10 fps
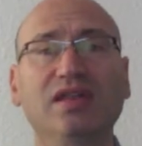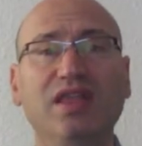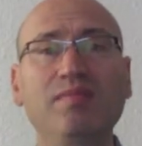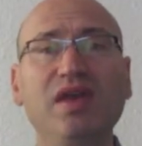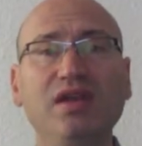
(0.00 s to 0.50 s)

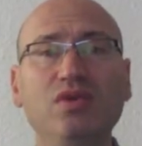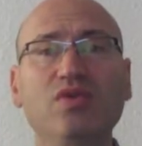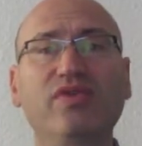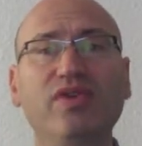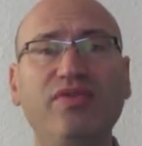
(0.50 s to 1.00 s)
they may
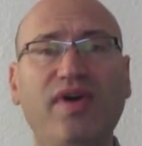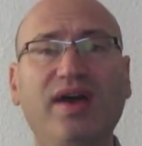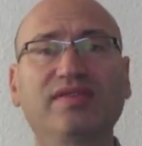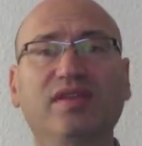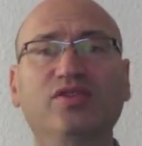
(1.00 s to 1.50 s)
look for the
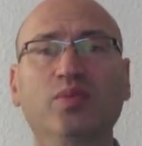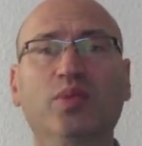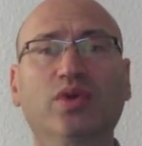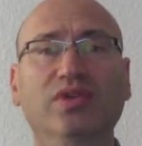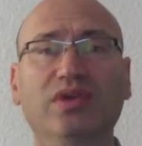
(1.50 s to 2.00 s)
facts that
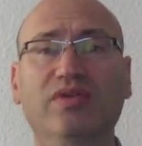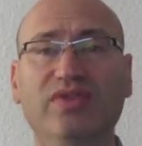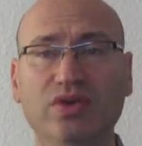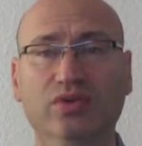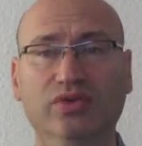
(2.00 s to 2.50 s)
support their
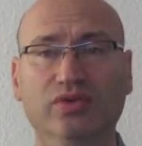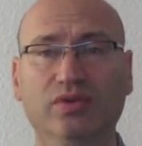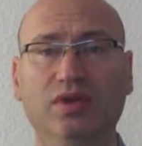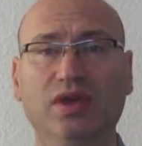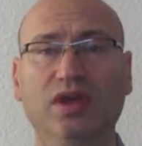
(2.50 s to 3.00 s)
views.
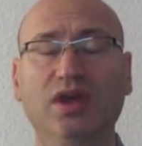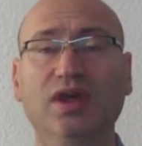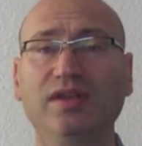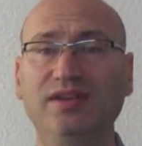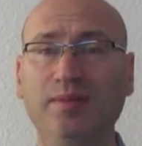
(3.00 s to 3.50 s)

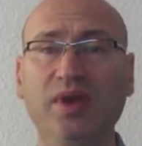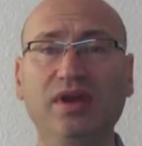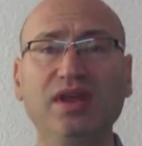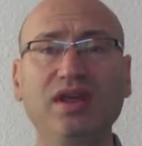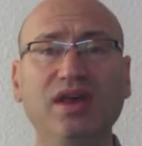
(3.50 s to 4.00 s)

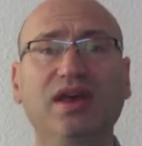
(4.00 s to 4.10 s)
Typically,